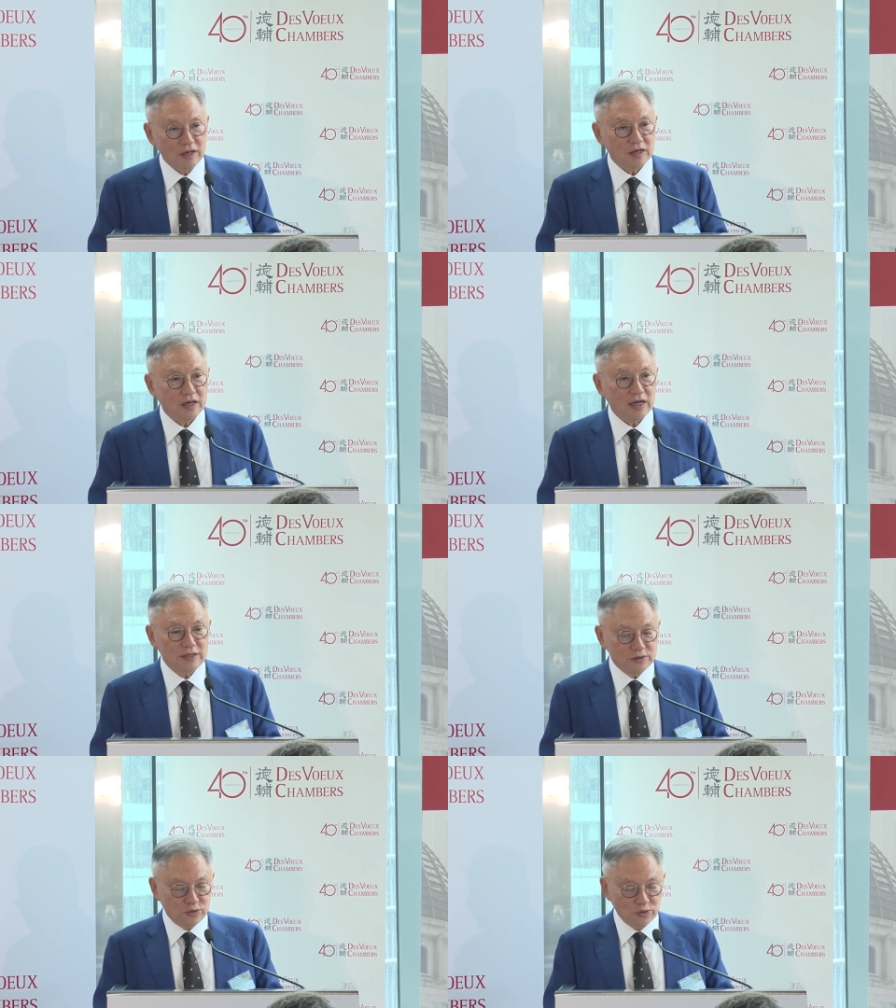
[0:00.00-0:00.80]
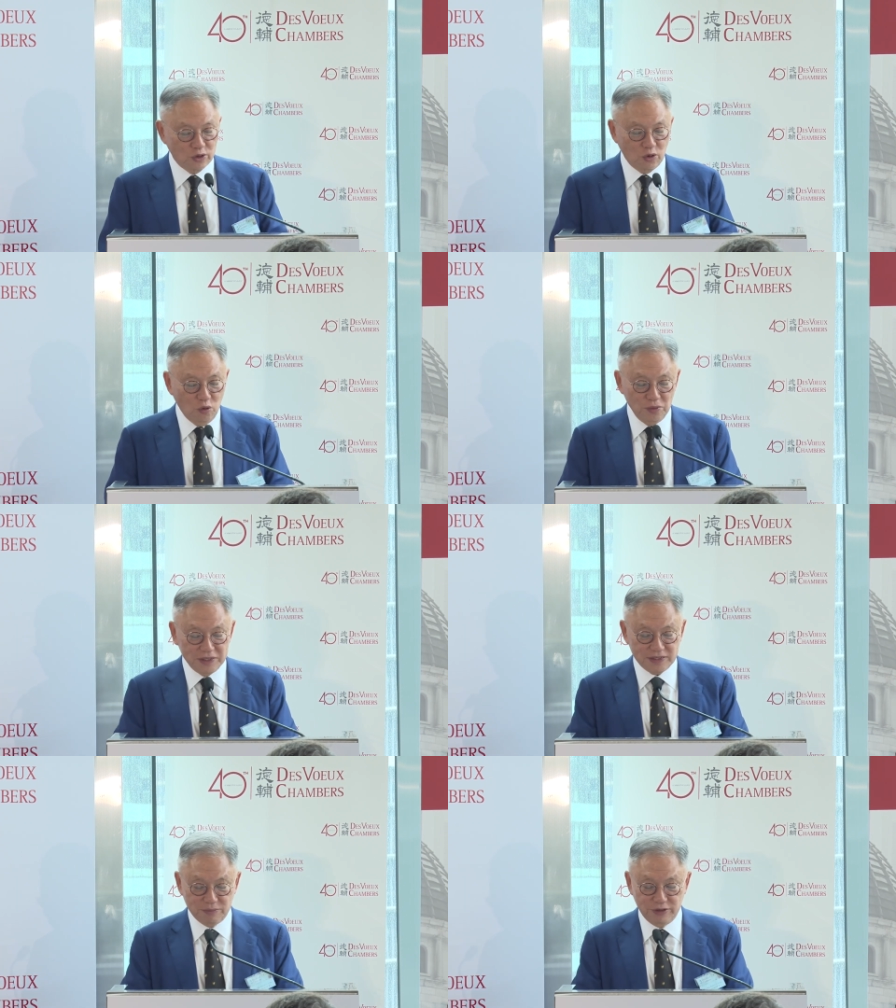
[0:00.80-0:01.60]
Clients do not
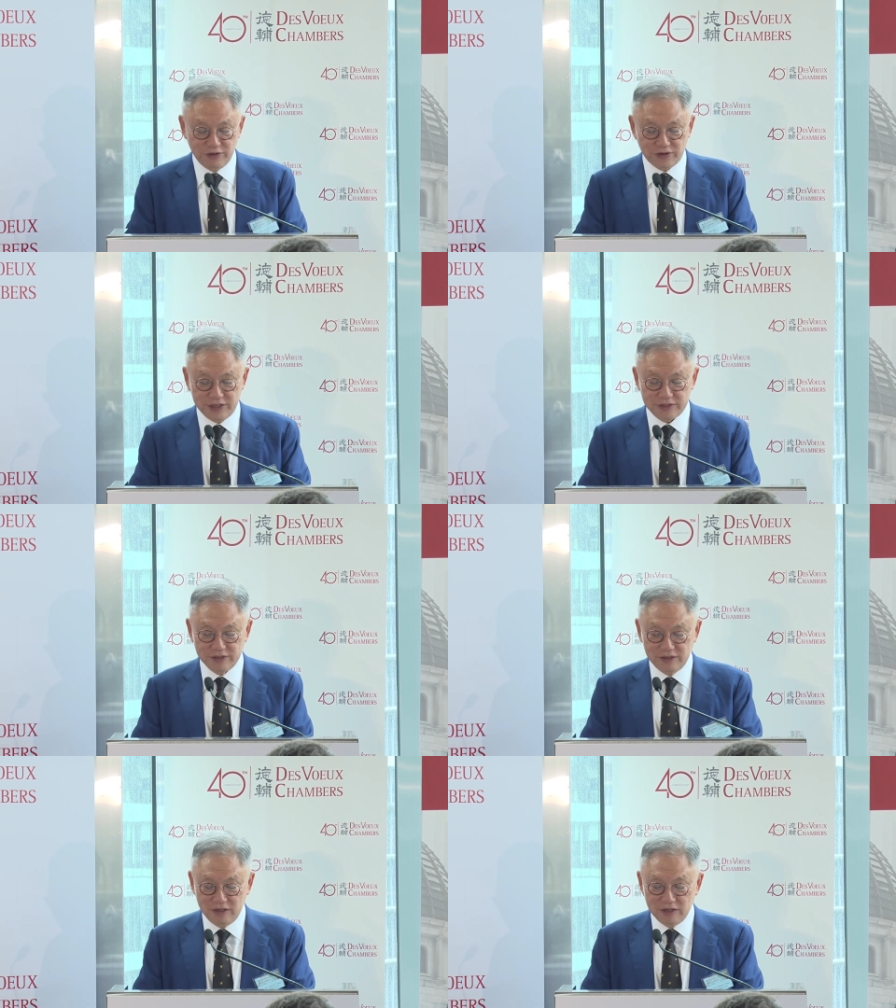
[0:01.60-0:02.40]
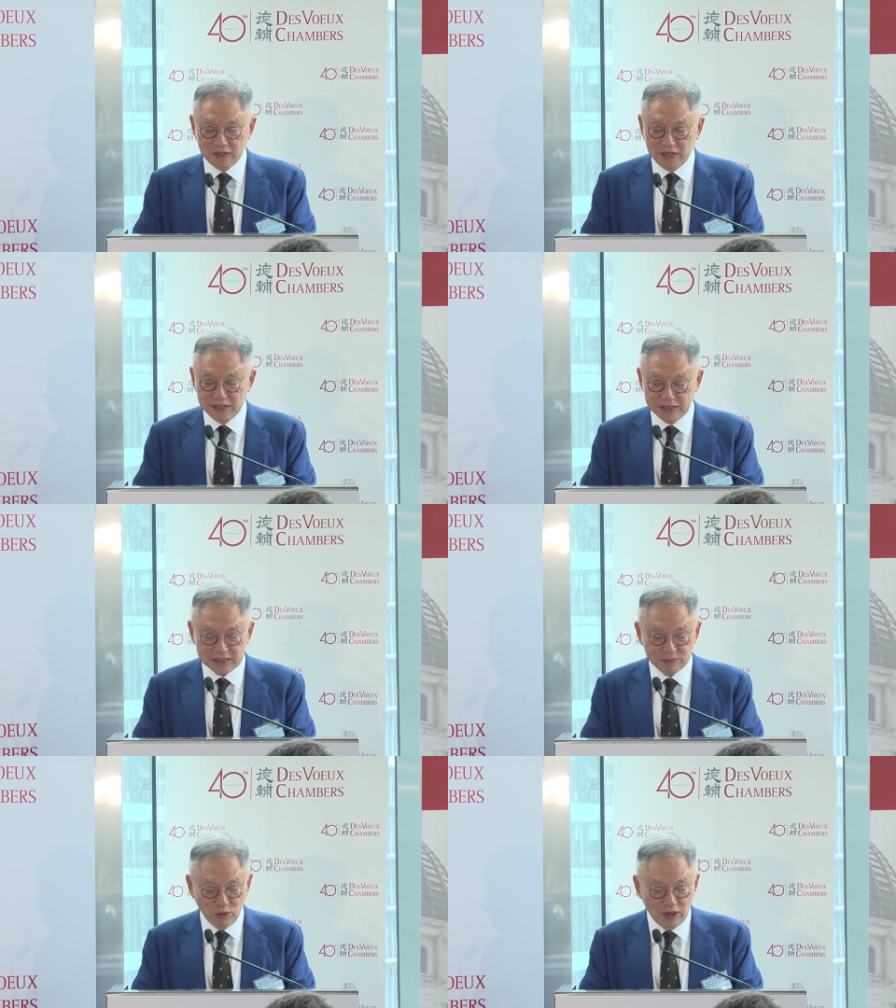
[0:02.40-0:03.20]
always appreciate that it
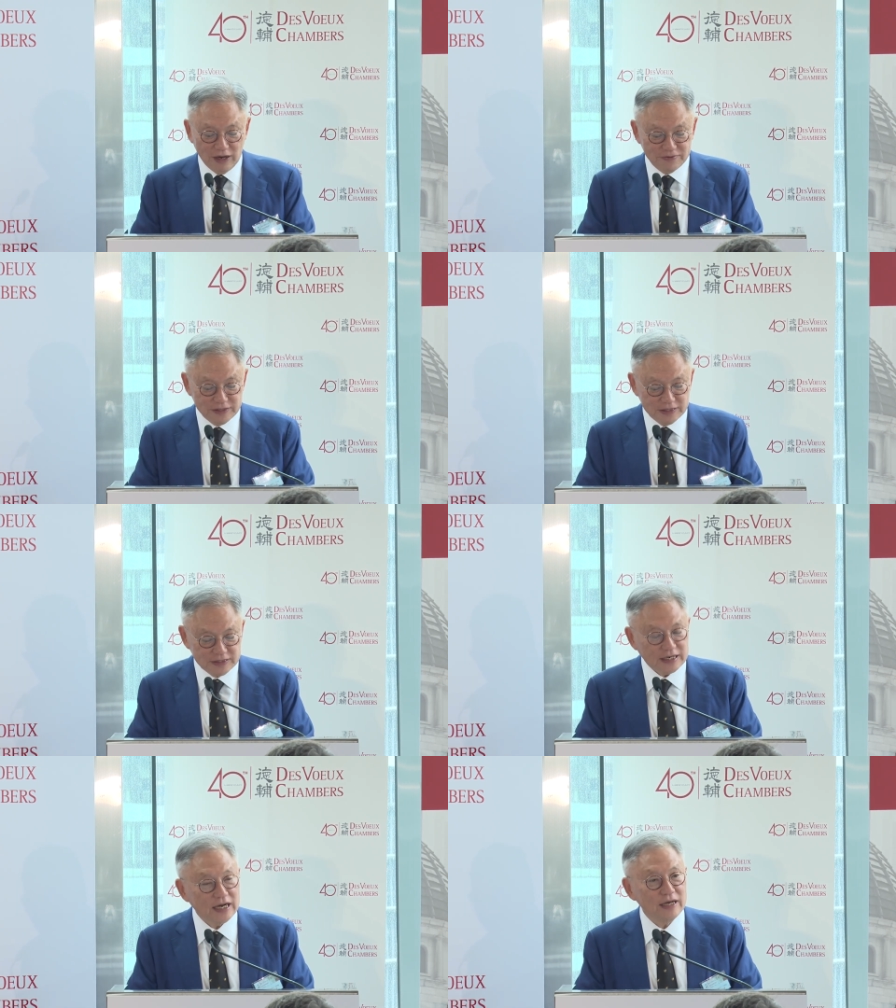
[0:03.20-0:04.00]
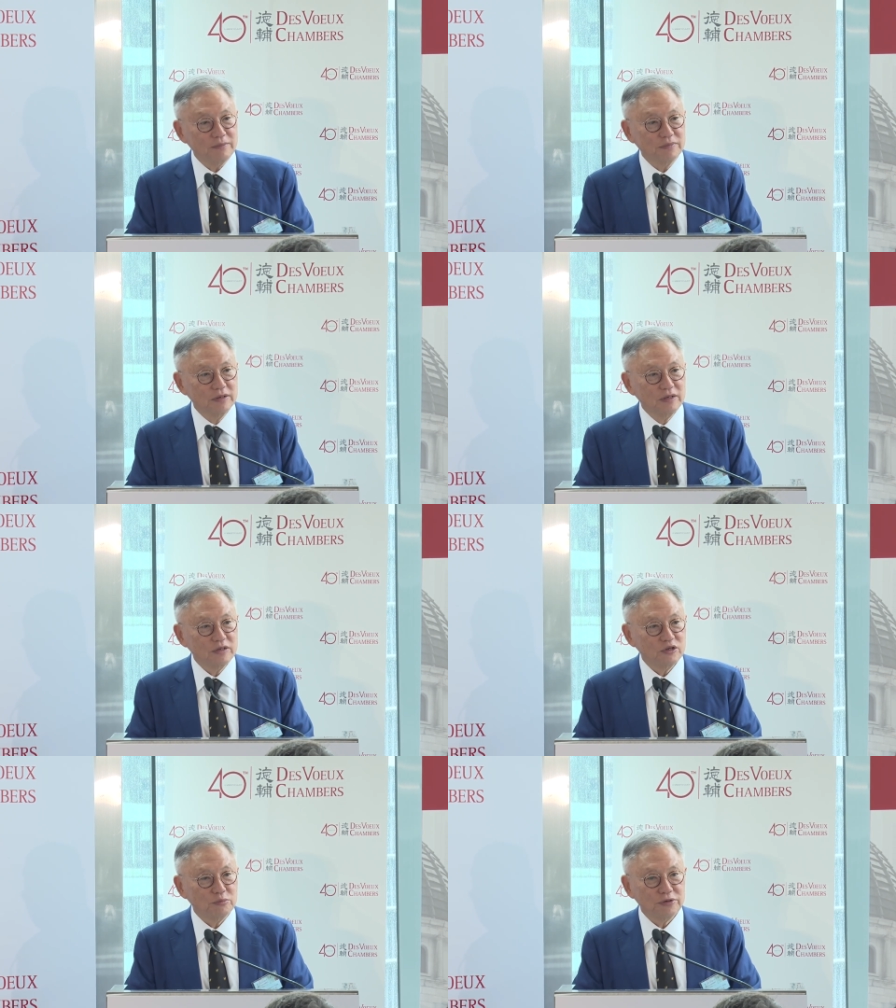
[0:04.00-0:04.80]
takes more effort and time
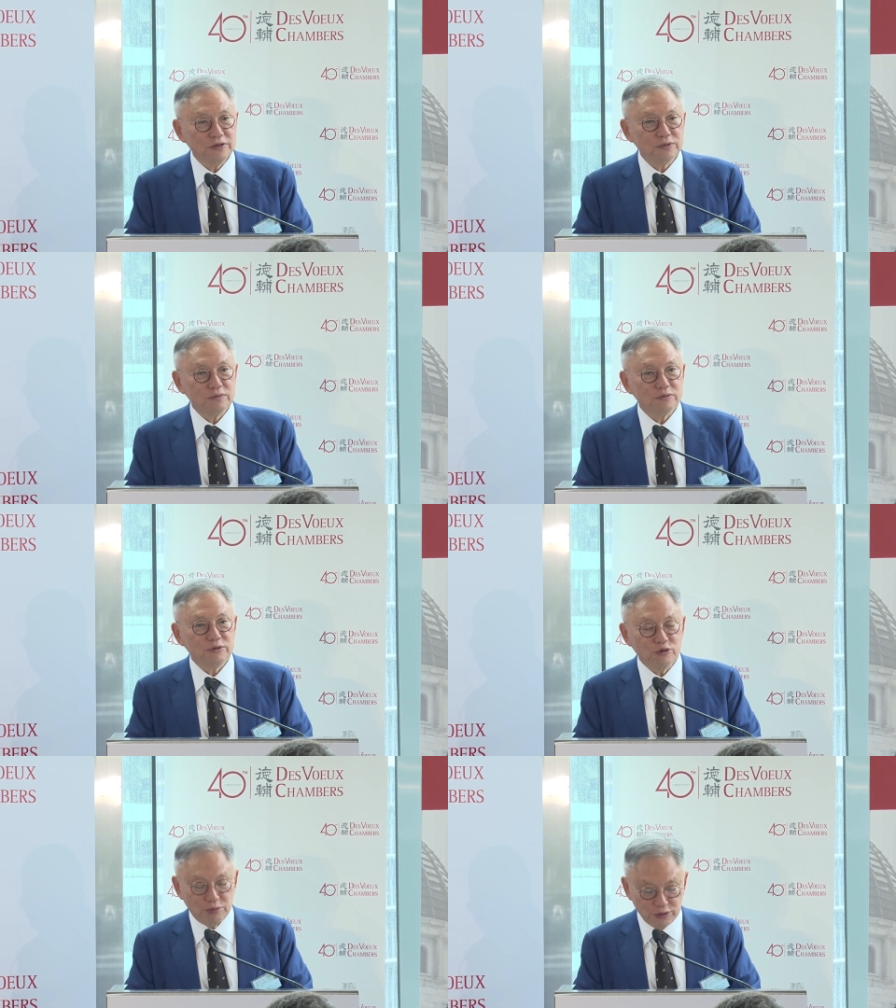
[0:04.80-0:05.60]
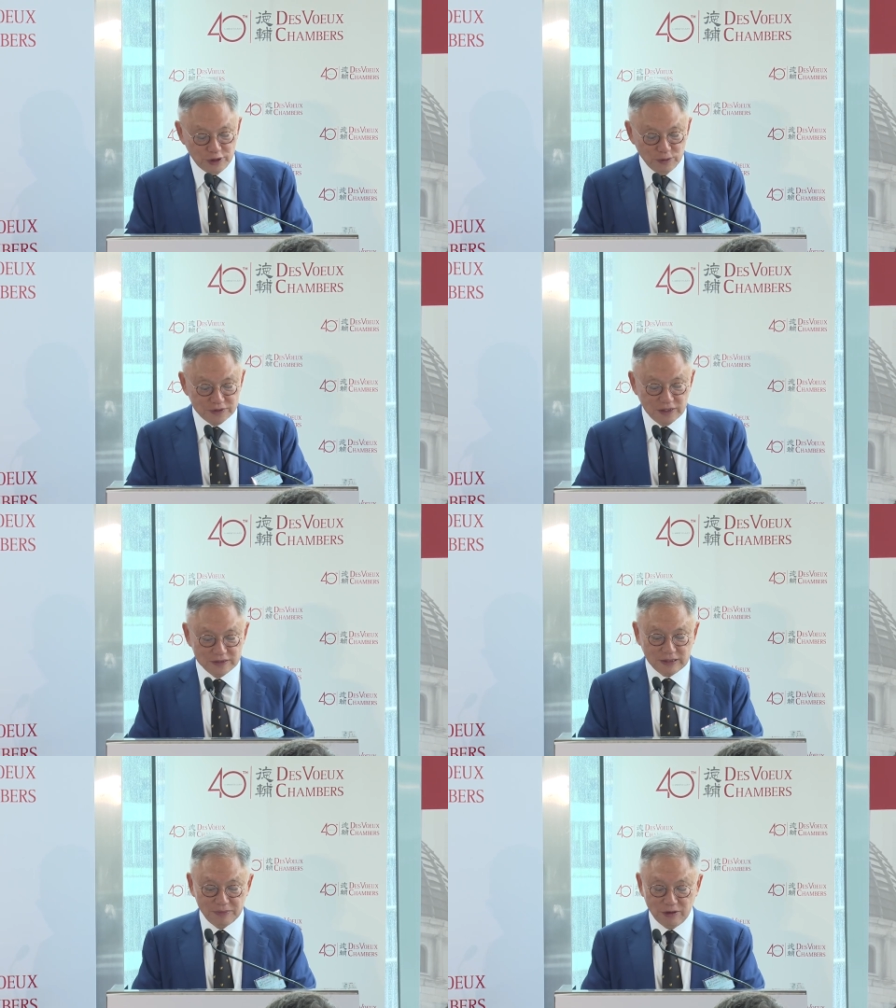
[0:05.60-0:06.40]
to, to produce
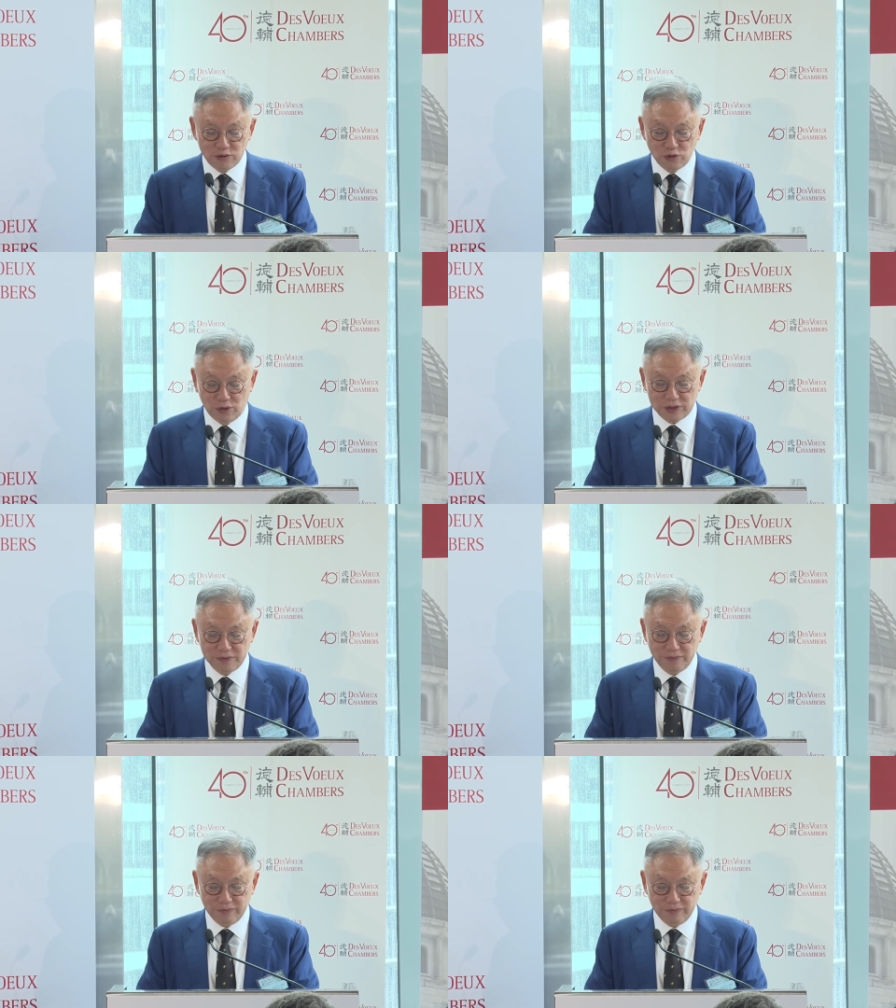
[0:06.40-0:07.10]
something short.